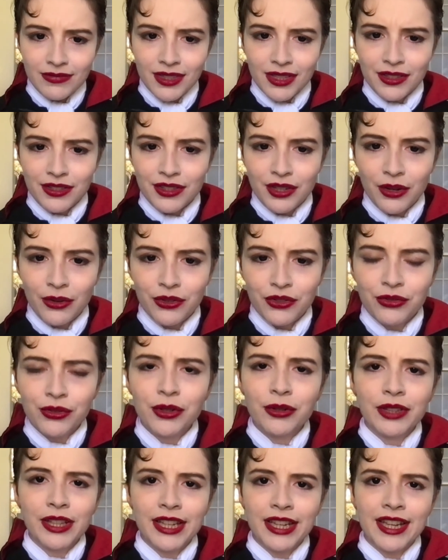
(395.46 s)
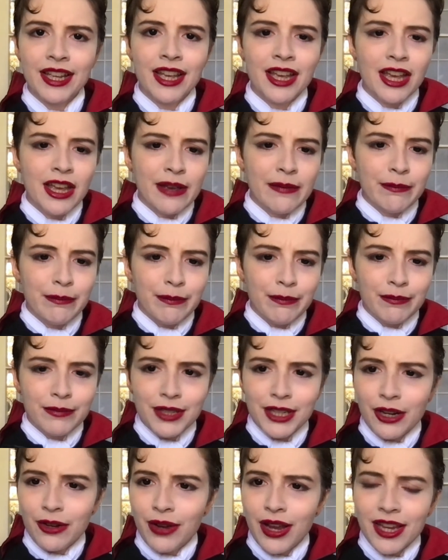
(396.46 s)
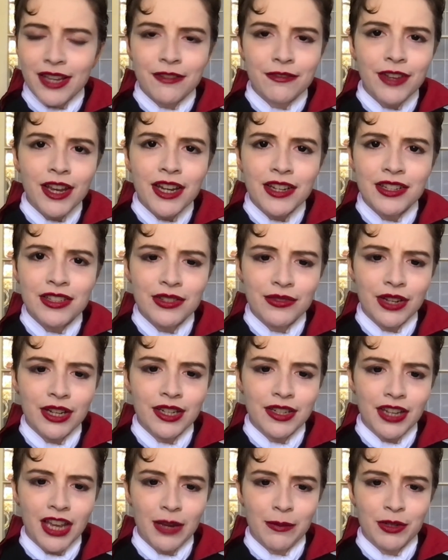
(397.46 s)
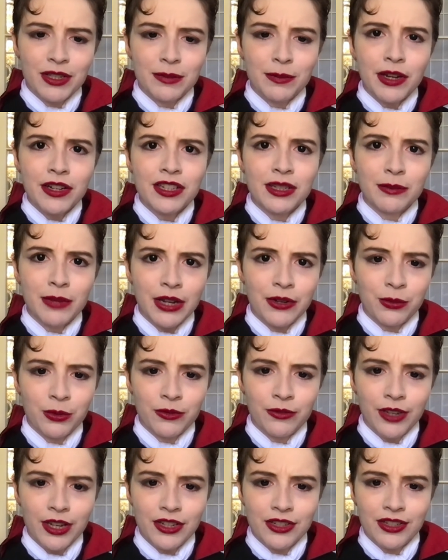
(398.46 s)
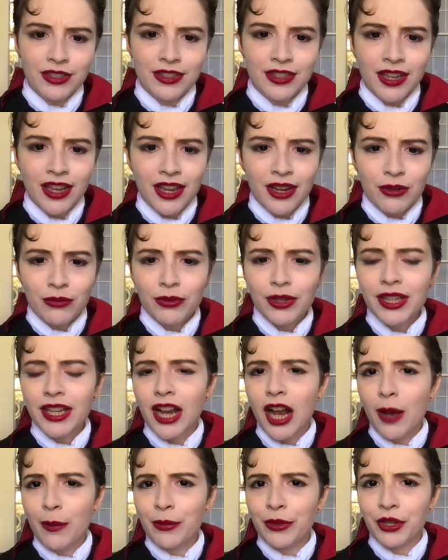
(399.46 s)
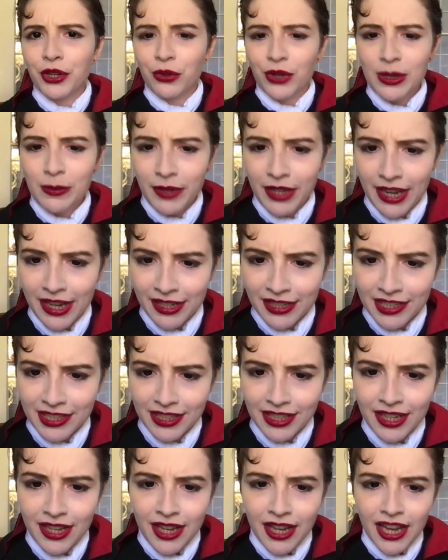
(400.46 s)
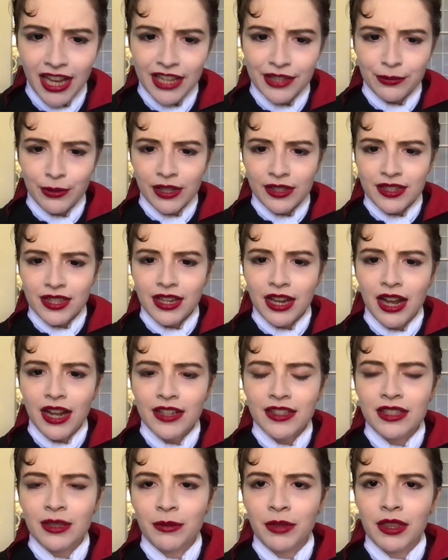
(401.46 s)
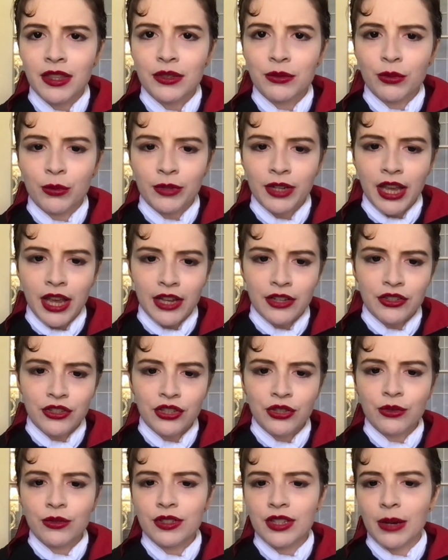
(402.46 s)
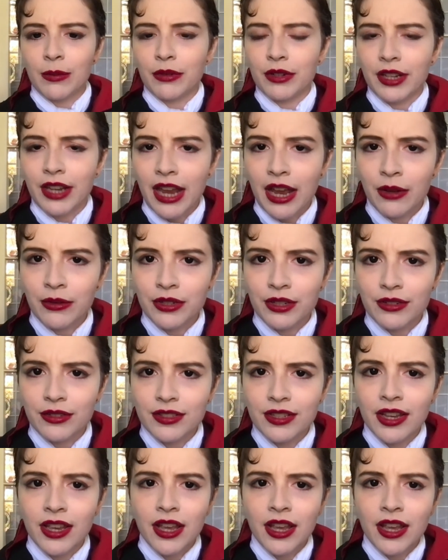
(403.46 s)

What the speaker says: So truly, you know, invasions of any type, but especially bedroom invasions, really up the creepy ante, as well as the concept that this woman had two separate encounters.